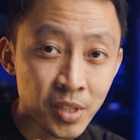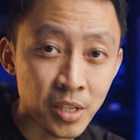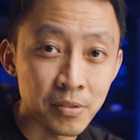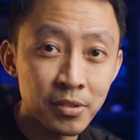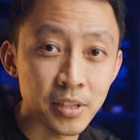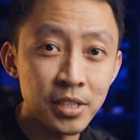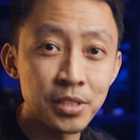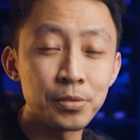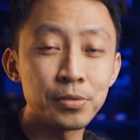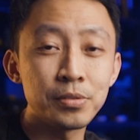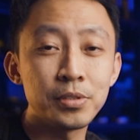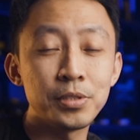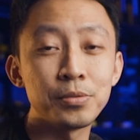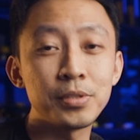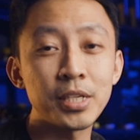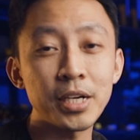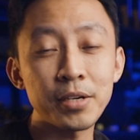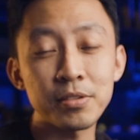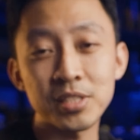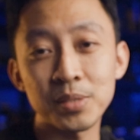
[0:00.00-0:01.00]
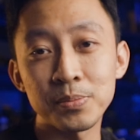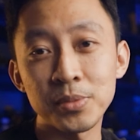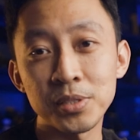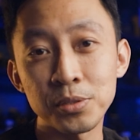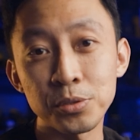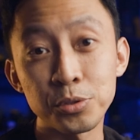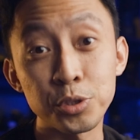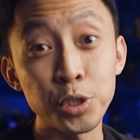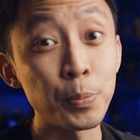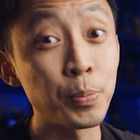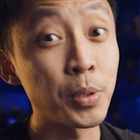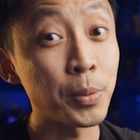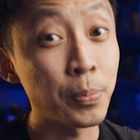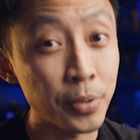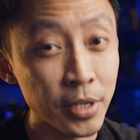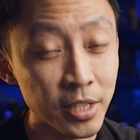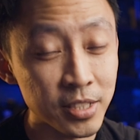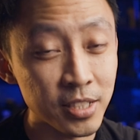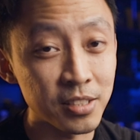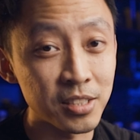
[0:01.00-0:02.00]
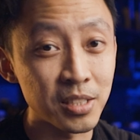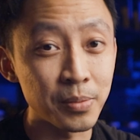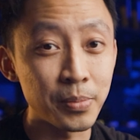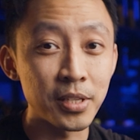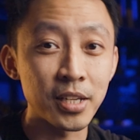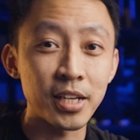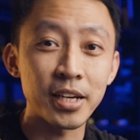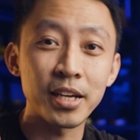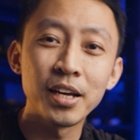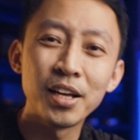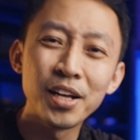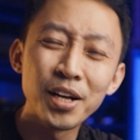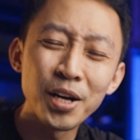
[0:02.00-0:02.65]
Right, you tell someone to triple press and they'll be like,